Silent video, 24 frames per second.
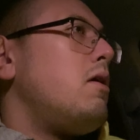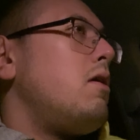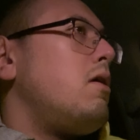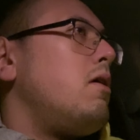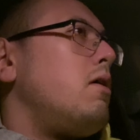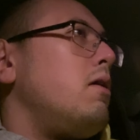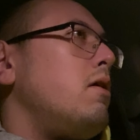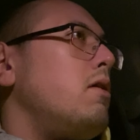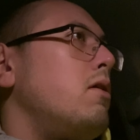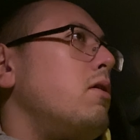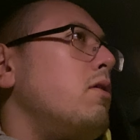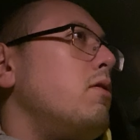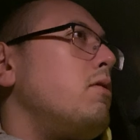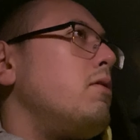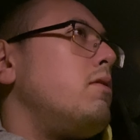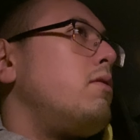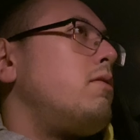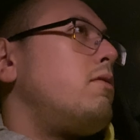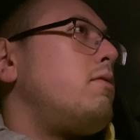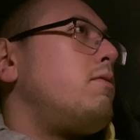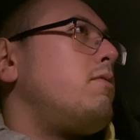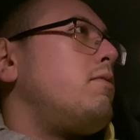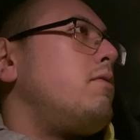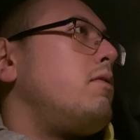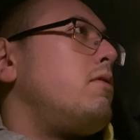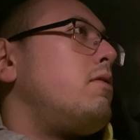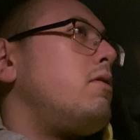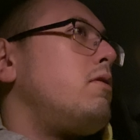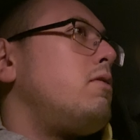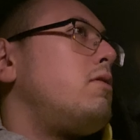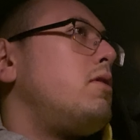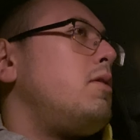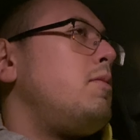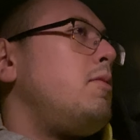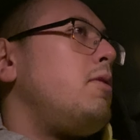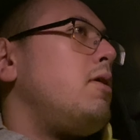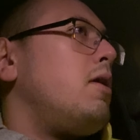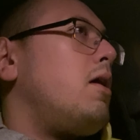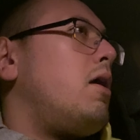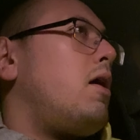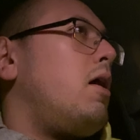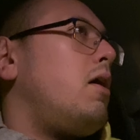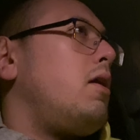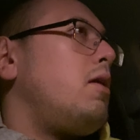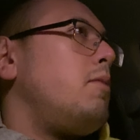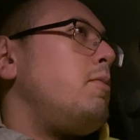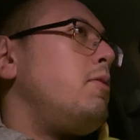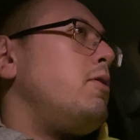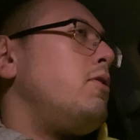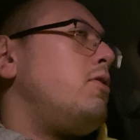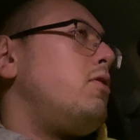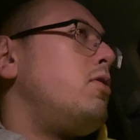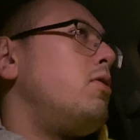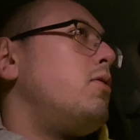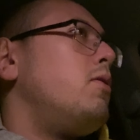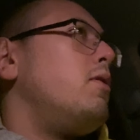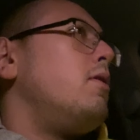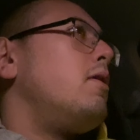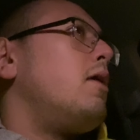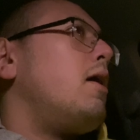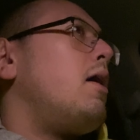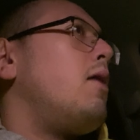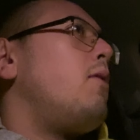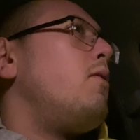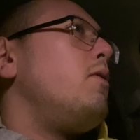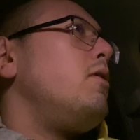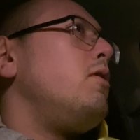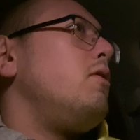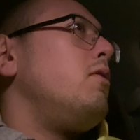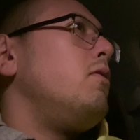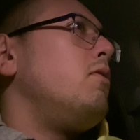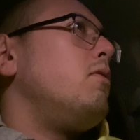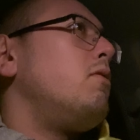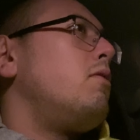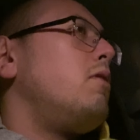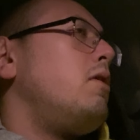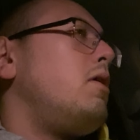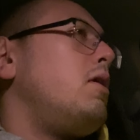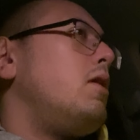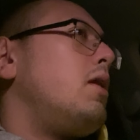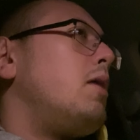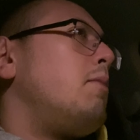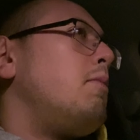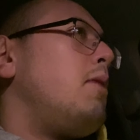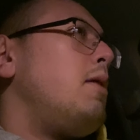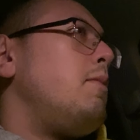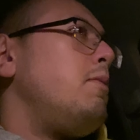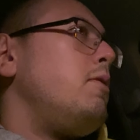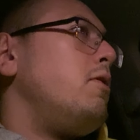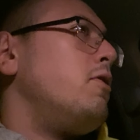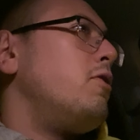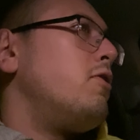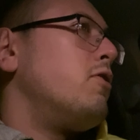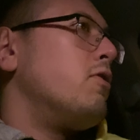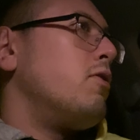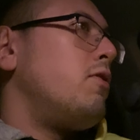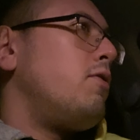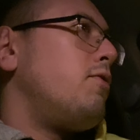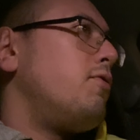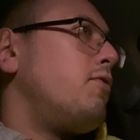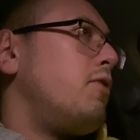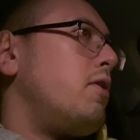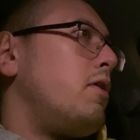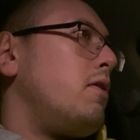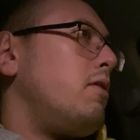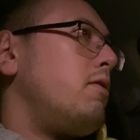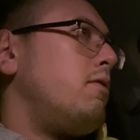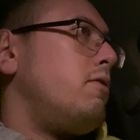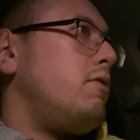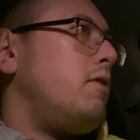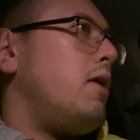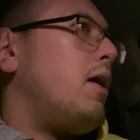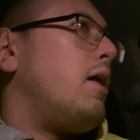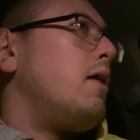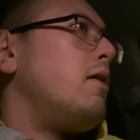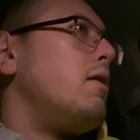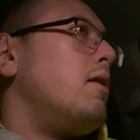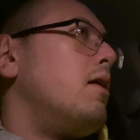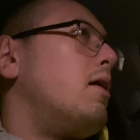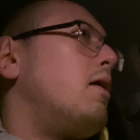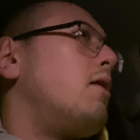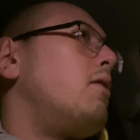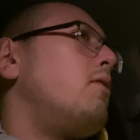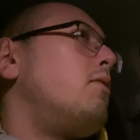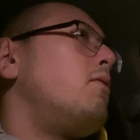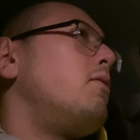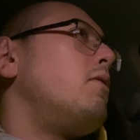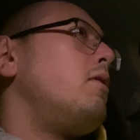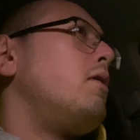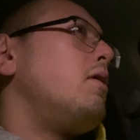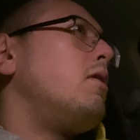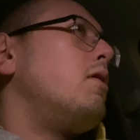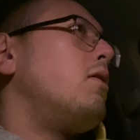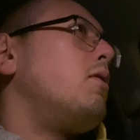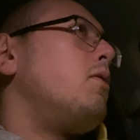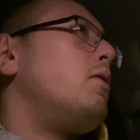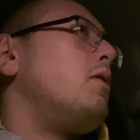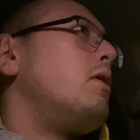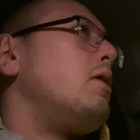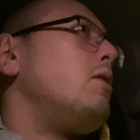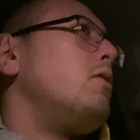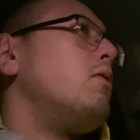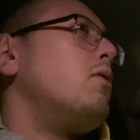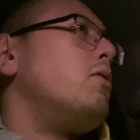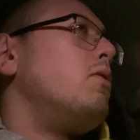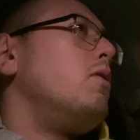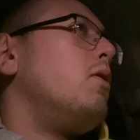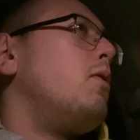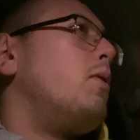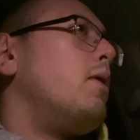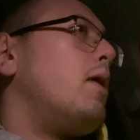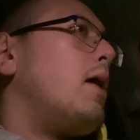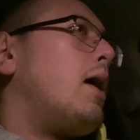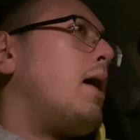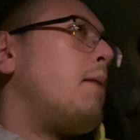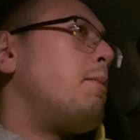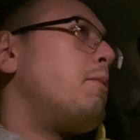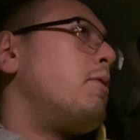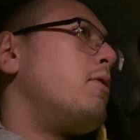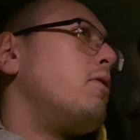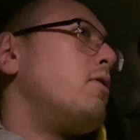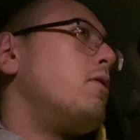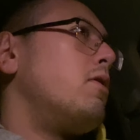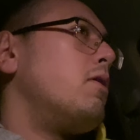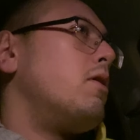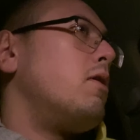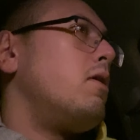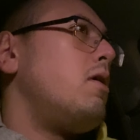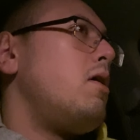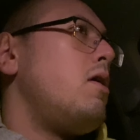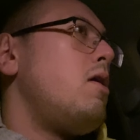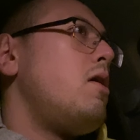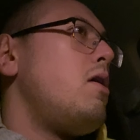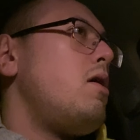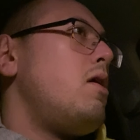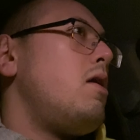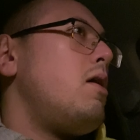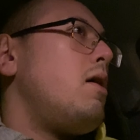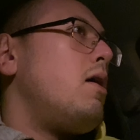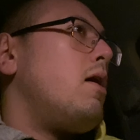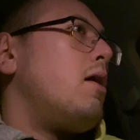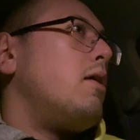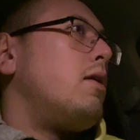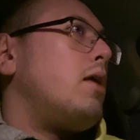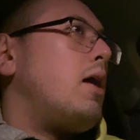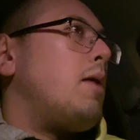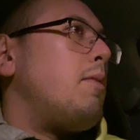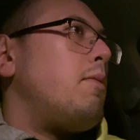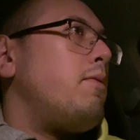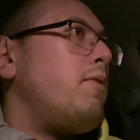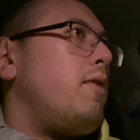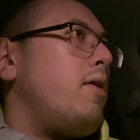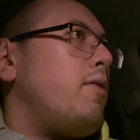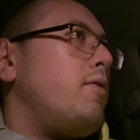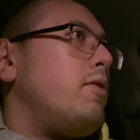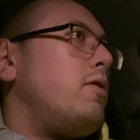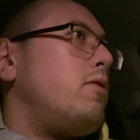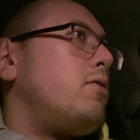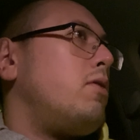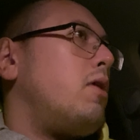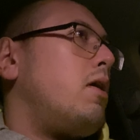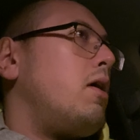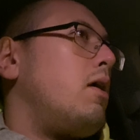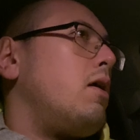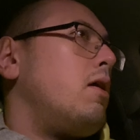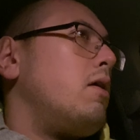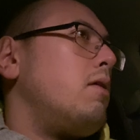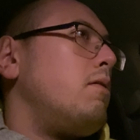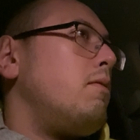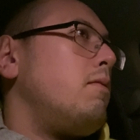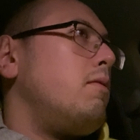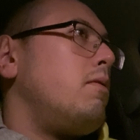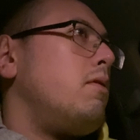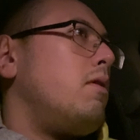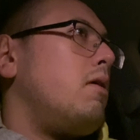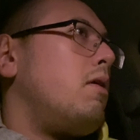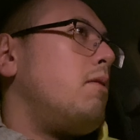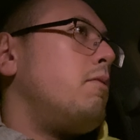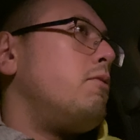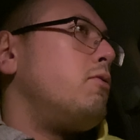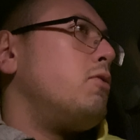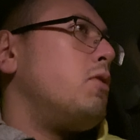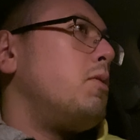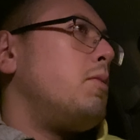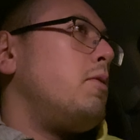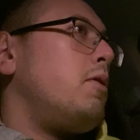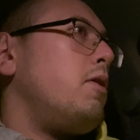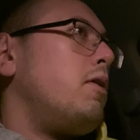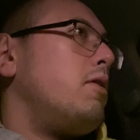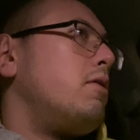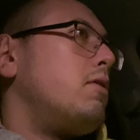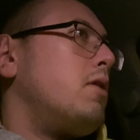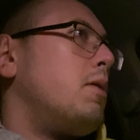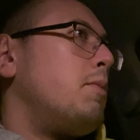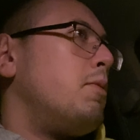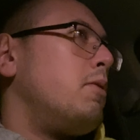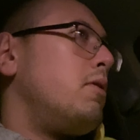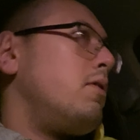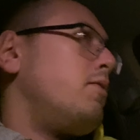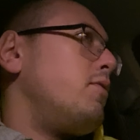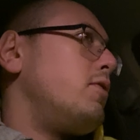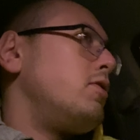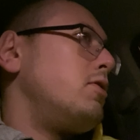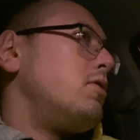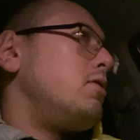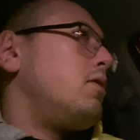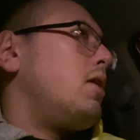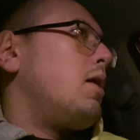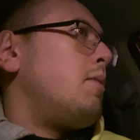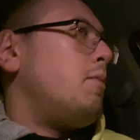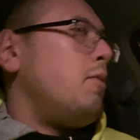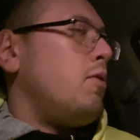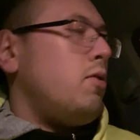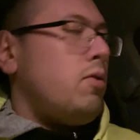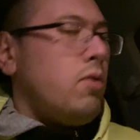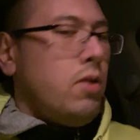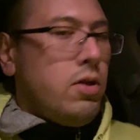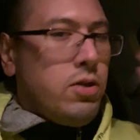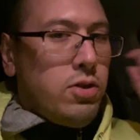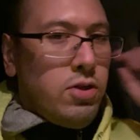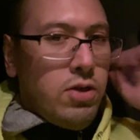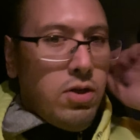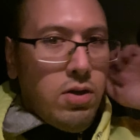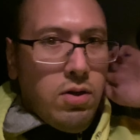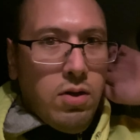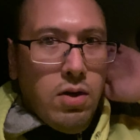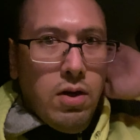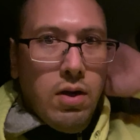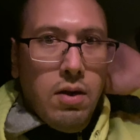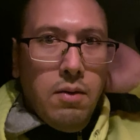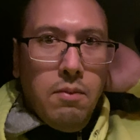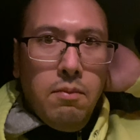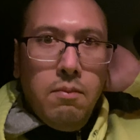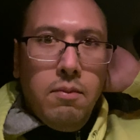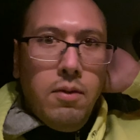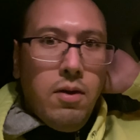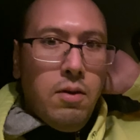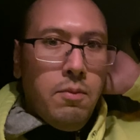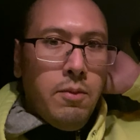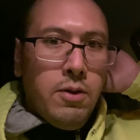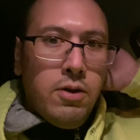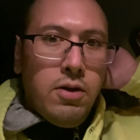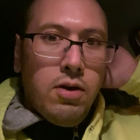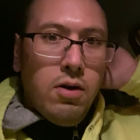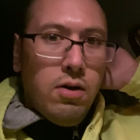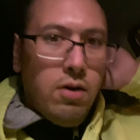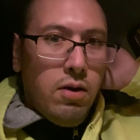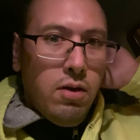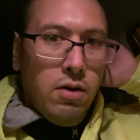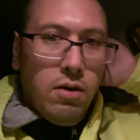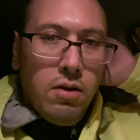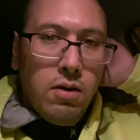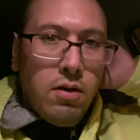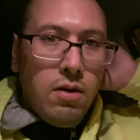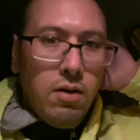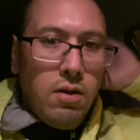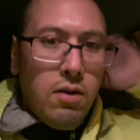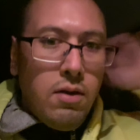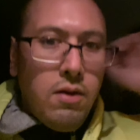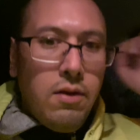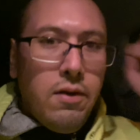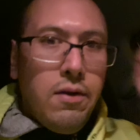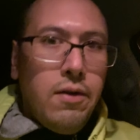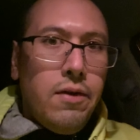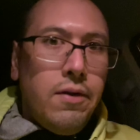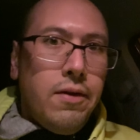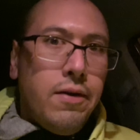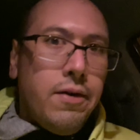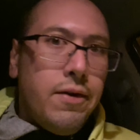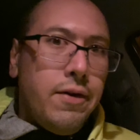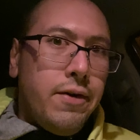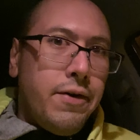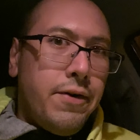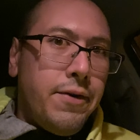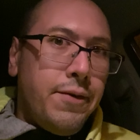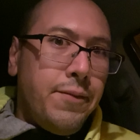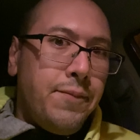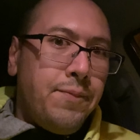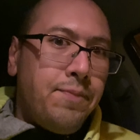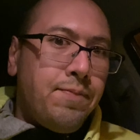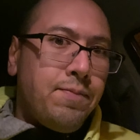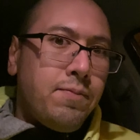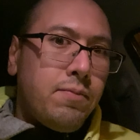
it's extremely hard to be doing that when you're thinking that maybe your girlfriend's dead now, and you don't know what happened to her, on top of having to try and absorbable as upper division chemical engineering, material. Um,